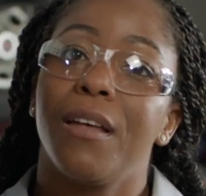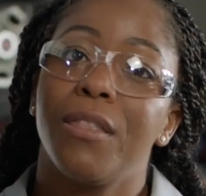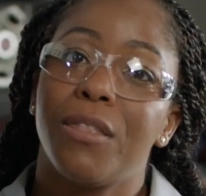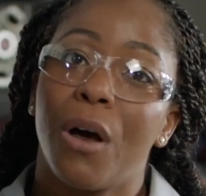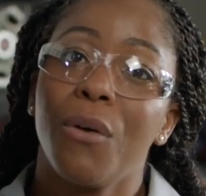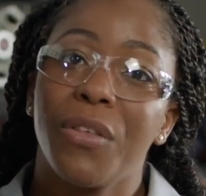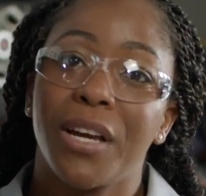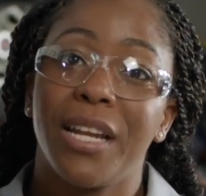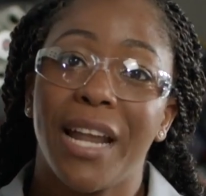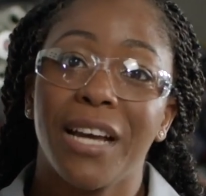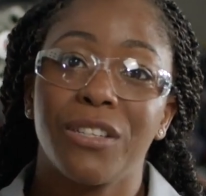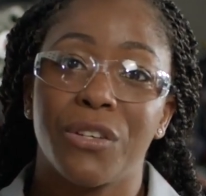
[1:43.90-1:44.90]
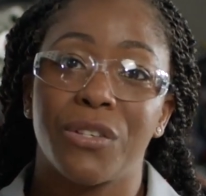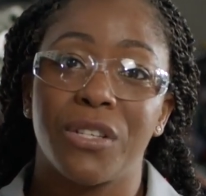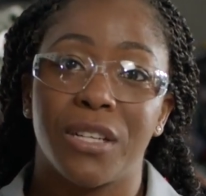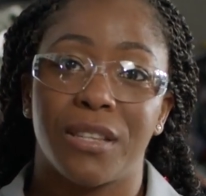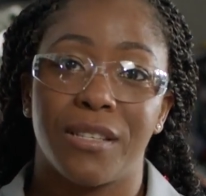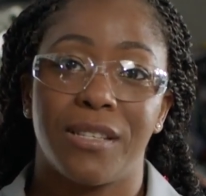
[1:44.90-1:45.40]
Though the connectors
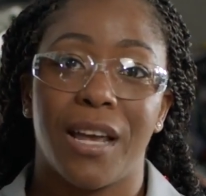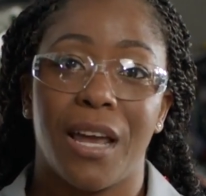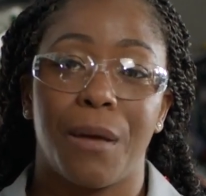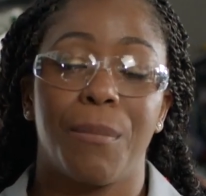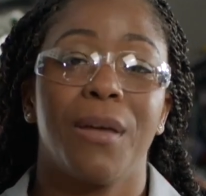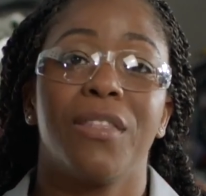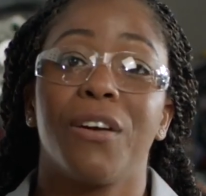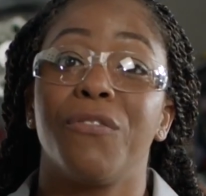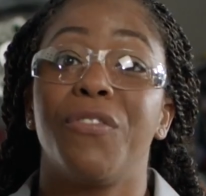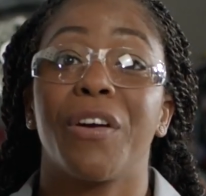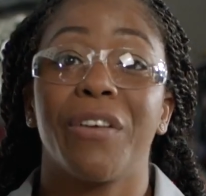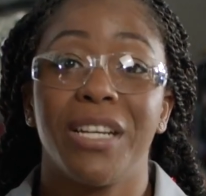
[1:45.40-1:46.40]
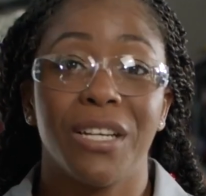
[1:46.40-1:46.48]
look the same, they're very